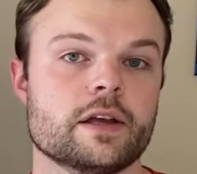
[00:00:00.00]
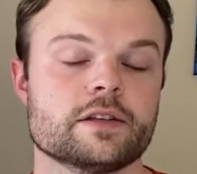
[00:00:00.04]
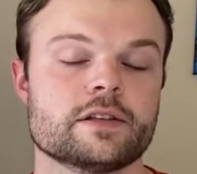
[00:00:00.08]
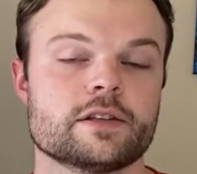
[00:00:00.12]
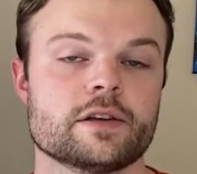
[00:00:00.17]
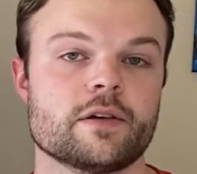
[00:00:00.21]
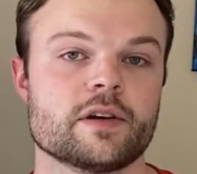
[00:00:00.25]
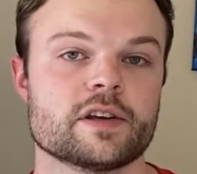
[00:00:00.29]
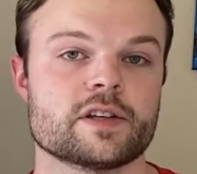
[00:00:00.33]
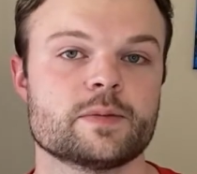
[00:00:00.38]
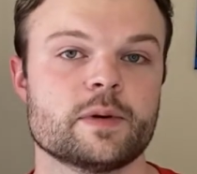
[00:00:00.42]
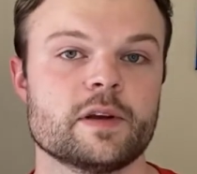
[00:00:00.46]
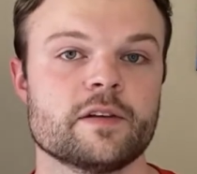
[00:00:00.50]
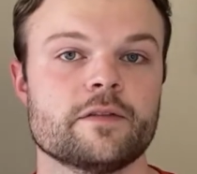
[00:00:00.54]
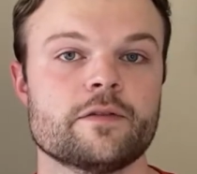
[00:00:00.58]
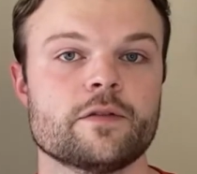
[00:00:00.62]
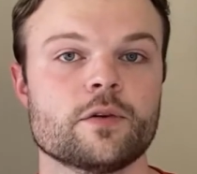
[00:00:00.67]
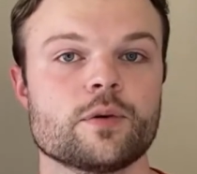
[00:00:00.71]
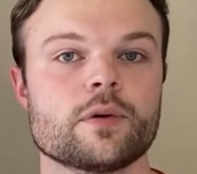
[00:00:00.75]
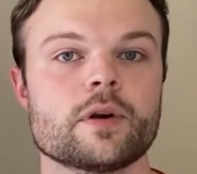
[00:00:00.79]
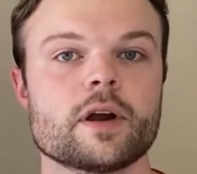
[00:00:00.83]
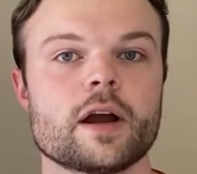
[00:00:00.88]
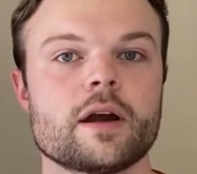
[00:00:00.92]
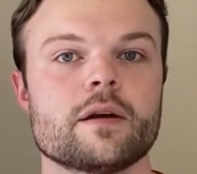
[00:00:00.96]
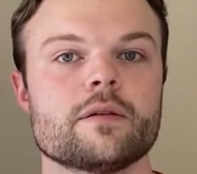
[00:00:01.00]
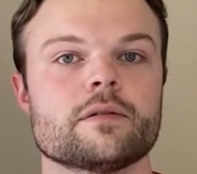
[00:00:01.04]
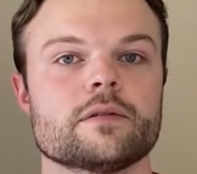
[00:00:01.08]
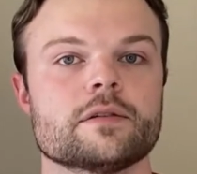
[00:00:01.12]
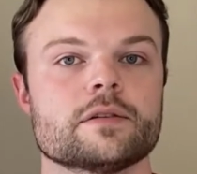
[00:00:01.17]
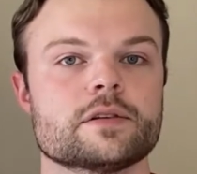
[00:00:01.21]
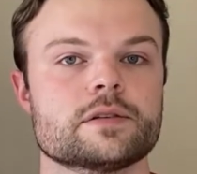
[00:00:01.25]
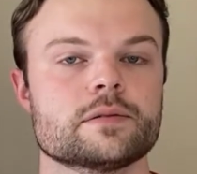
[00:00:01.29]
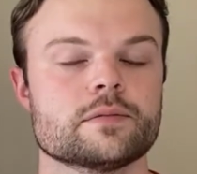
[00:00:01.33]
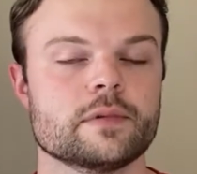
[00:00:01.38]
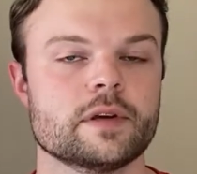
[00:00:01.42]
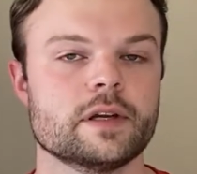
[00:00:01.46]
and so I spent 4
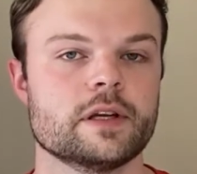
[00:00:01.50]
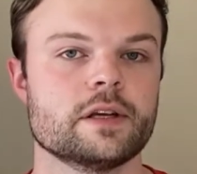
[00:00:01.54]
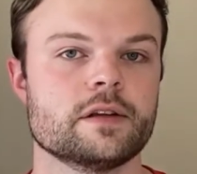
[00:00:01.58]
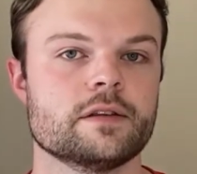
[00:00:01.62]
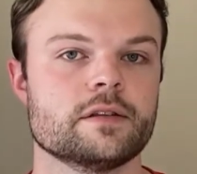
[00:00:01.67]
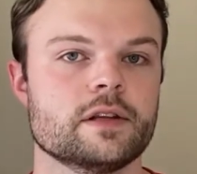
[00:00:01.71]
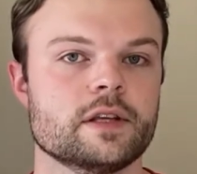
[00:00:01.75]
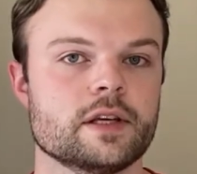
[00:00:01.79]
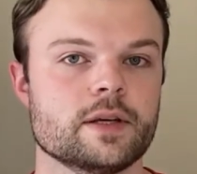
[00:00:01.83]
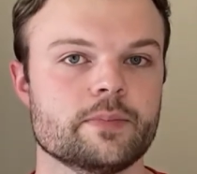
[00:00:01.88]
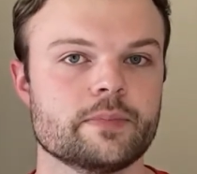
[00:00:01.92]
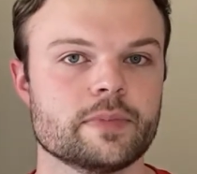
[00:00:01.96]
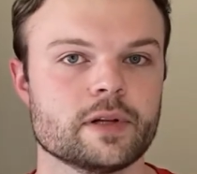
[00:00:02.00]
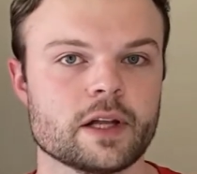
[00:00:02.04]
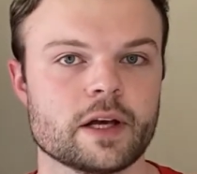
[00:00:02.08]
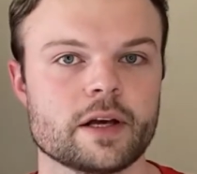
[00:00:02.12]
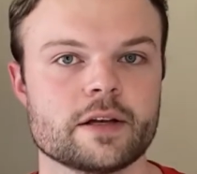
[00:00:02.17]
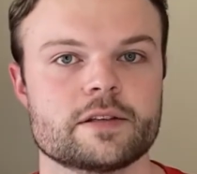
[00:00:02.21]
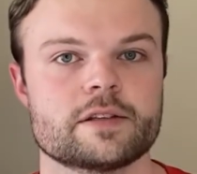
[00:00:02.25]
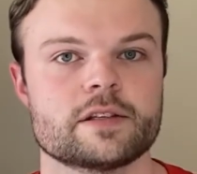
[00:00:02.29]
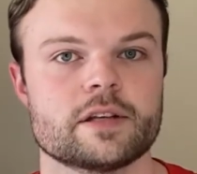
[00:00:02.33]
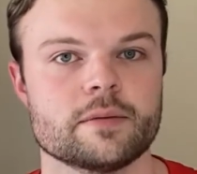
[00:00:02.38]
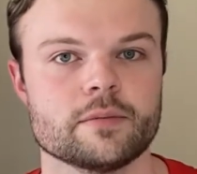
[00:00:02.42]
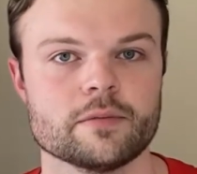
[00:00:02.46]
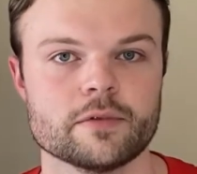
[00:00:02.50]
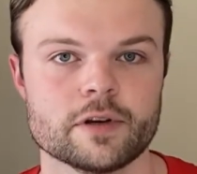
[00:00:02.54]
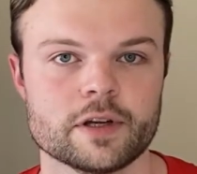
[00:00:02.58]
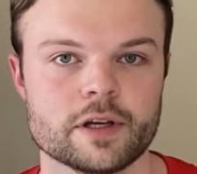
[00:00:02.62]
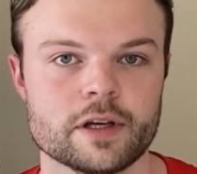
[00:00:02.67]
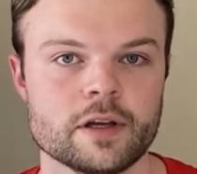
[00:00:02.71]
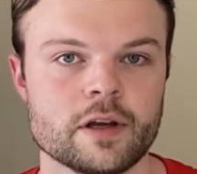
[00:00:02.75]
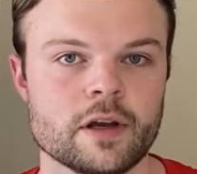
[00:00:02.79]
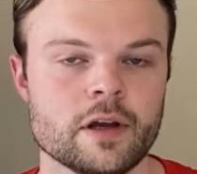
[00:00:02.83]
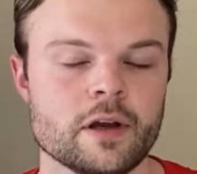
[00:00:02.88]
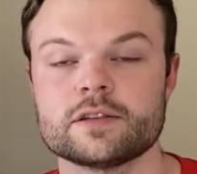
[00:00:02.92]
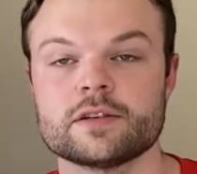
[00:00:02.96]
hours reading the plot
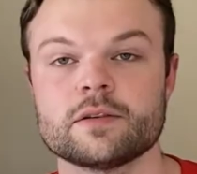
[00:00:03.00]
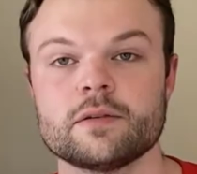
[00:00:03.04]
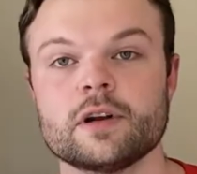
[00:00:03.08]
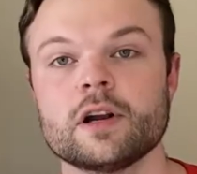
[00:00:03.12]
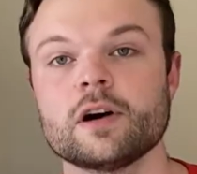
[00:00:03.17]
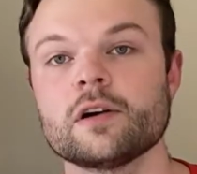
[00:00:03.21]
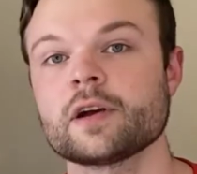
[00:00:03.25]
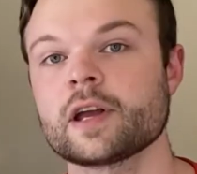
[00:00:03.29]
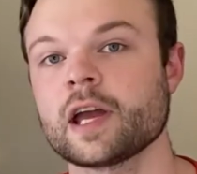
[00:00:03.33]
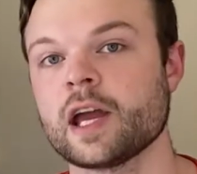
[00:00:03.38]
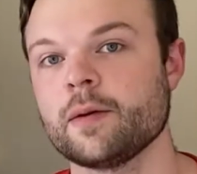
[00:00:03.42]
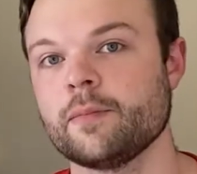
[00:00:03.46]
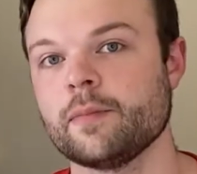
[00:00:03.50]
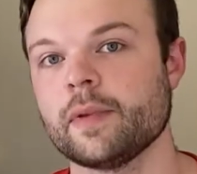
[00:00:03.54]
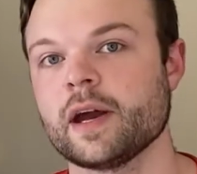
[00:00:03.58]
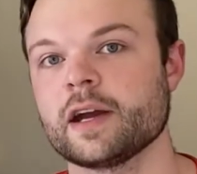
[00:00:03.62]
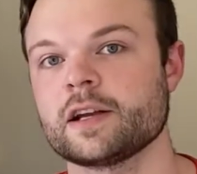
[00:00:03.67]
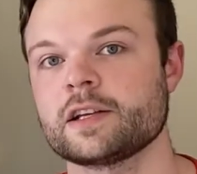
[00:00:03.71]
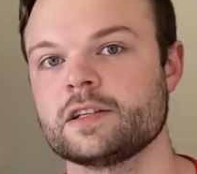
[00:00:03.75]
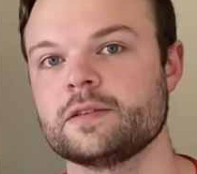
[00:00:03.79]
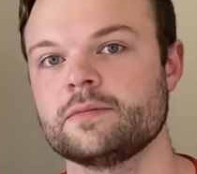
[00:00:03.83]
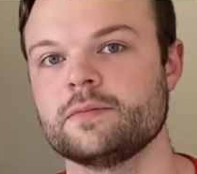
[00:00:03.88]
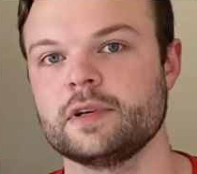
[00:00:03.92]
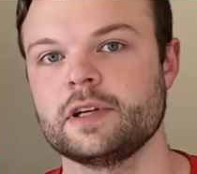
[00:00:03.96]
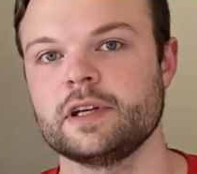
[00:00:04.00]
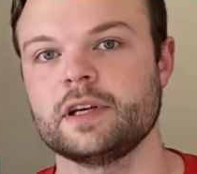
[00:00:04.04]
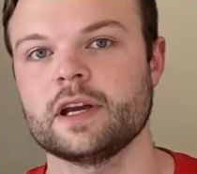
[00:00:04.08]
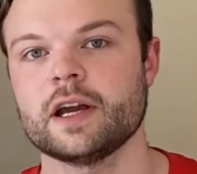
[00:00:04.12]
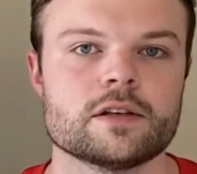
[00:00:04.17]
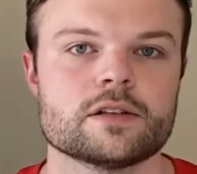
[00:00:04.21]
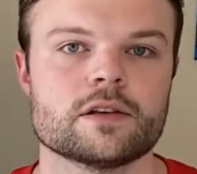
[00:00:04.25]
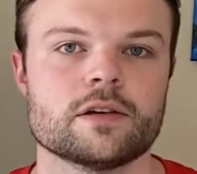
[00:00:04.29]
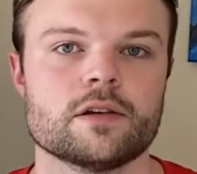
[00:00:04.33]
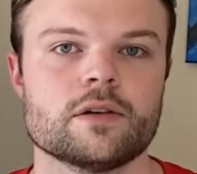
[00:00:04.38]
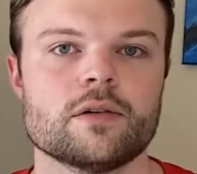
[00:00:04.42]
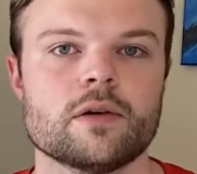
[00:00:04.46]
summary. So it all came back to me.
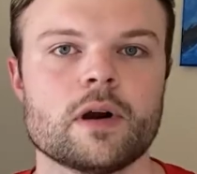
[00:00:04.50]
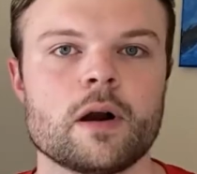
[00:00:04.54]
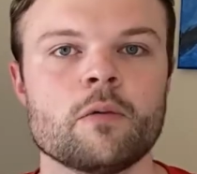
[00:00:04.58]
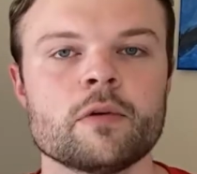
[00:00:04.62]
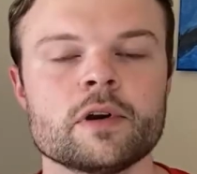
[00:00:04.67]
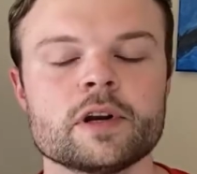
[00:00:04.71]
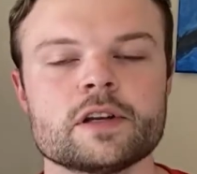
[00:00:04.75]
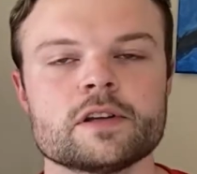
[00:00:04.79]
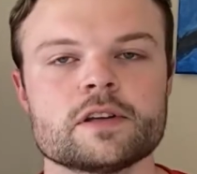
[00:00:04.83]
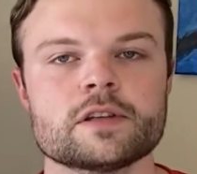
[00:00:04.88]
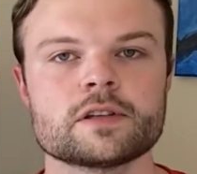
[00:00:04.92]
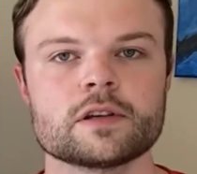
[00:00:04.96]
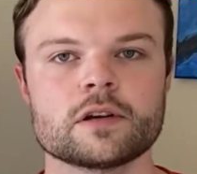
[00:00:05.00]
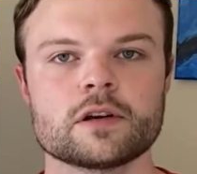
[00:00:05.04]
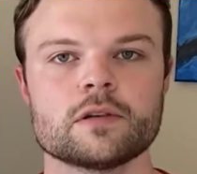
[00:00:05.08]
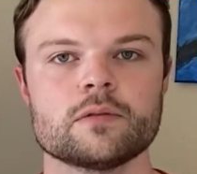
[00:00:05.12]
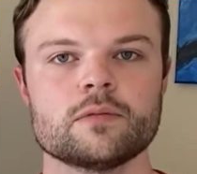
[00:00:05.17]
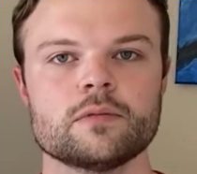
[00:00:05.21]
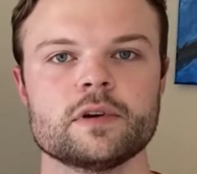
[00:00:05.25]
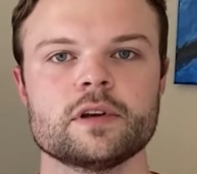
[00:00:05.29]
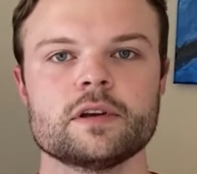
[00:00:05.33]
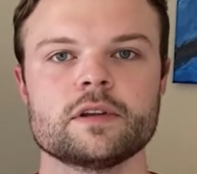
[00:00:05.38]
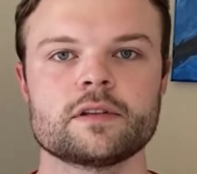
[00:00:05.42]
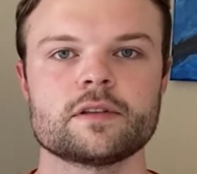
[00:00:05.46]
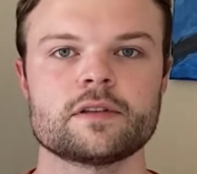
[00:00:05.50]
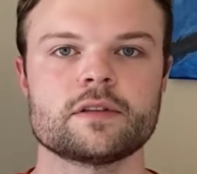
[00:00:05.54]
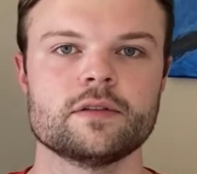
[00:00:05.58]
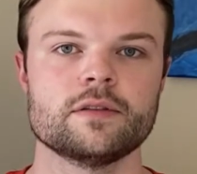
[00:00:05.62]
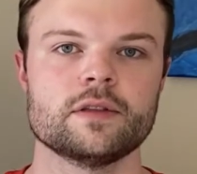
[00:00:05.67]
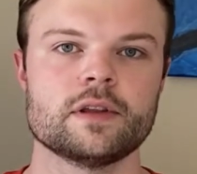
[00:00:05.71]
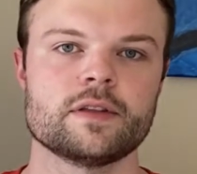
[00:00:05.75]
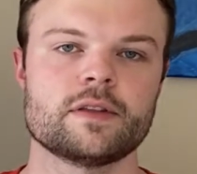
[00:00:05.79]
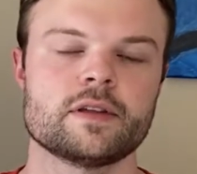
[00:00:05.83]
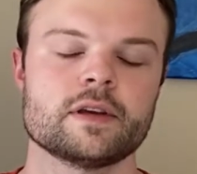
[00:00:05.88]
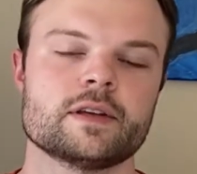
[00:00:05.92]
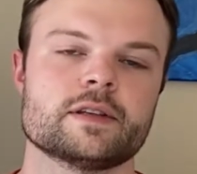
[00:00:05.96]
So I wanted to start with
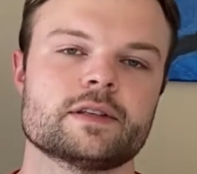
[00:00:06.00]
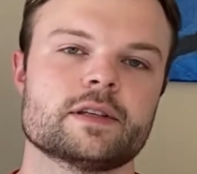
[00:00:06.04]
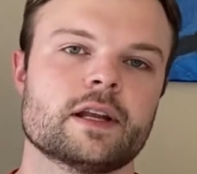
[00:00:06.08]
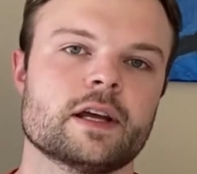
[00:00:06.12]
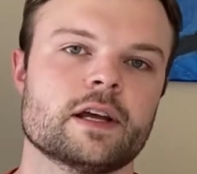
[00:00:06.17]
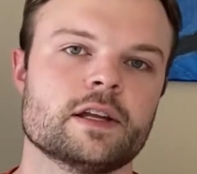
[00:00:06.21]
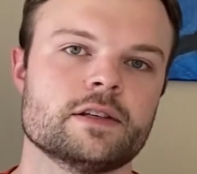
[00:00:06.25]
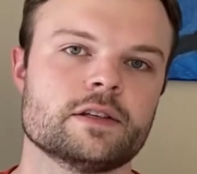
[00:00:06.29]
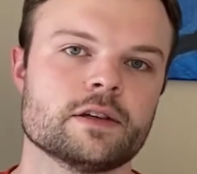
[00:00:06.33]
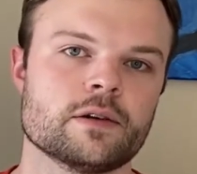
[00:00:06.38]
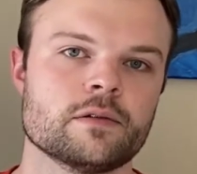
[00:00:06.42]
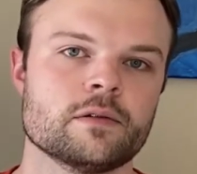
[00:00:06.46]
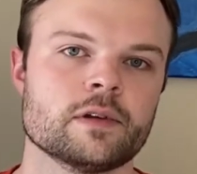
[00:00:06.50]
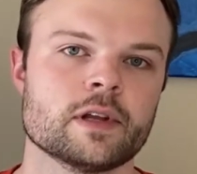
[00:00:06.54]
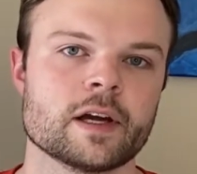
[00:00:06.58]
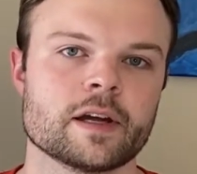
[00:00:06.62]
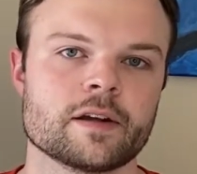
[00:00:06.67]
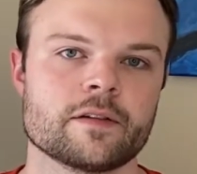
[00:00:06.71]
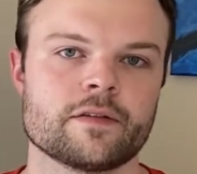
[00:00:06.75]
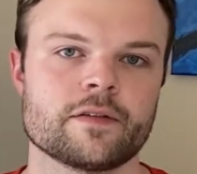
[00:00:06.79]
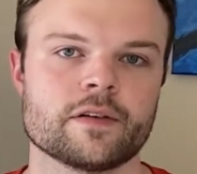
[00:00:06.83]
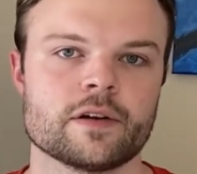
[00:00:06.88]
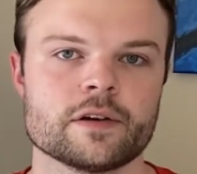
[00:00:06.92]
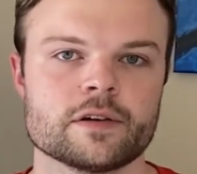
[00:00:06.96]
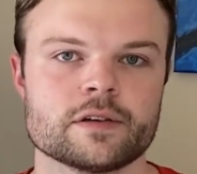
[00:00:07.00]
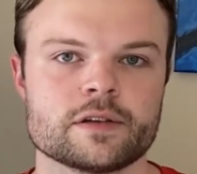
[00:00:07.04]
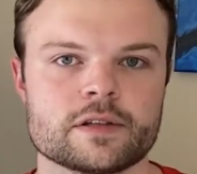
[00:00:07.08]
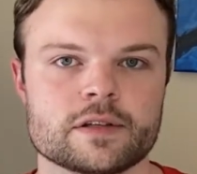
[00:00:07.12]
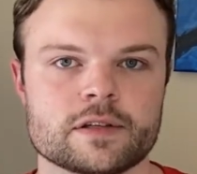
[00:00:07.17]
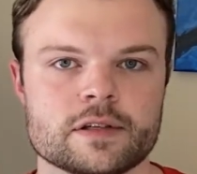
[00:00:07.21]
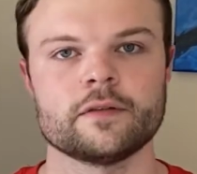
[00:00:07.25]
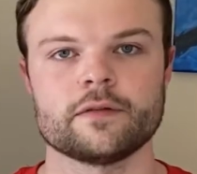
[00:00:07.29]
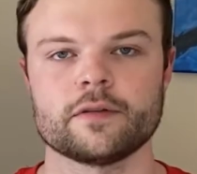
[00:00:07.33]
the things that I don't like first.